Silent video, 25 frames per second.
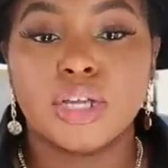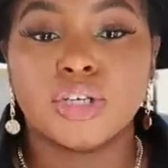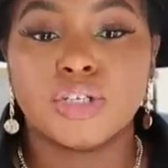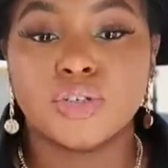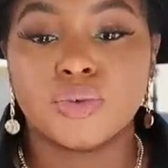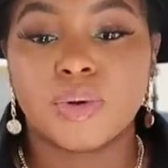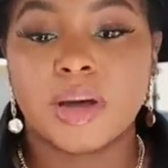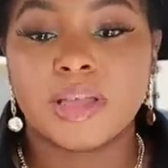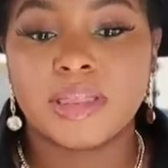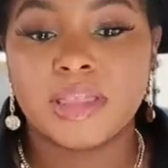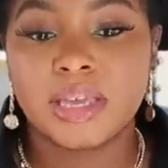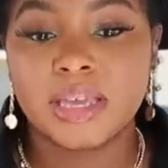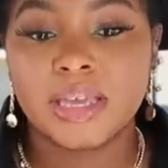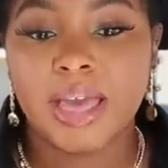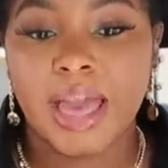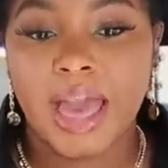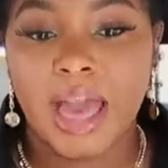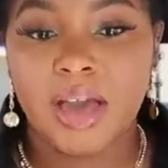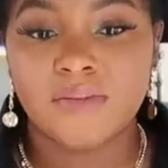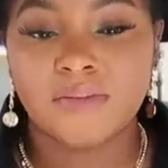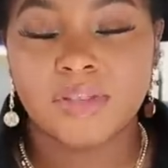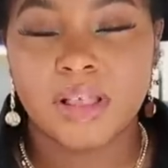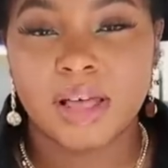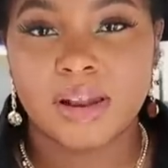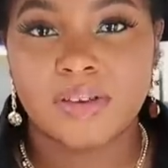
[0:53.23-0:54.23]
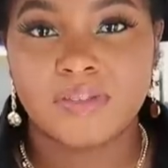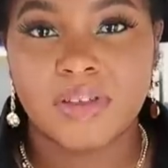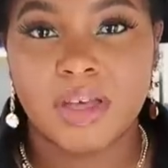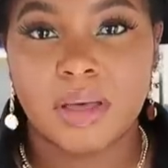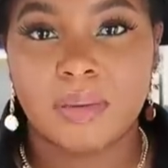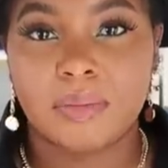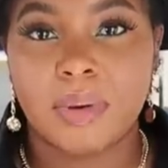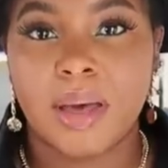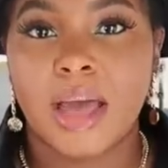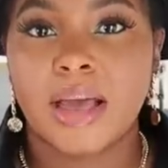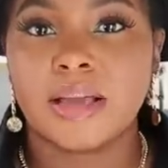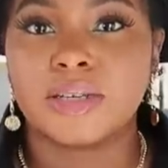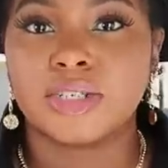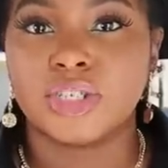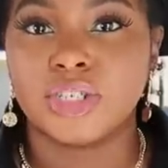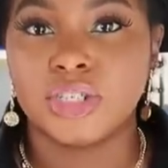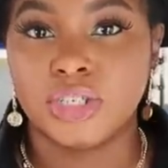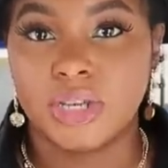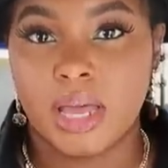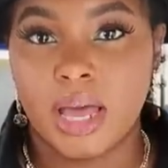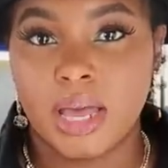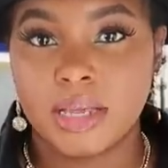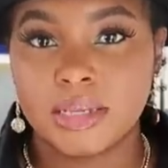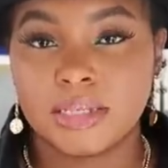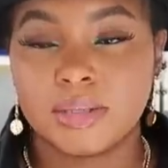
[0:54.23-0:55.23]
Do I think I have a lot of handbags?
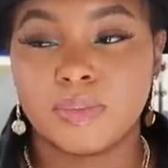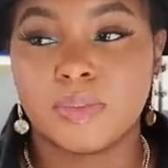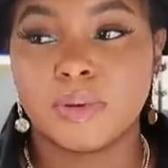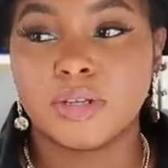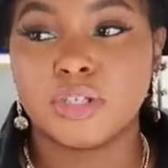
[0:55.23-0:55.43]
Yes.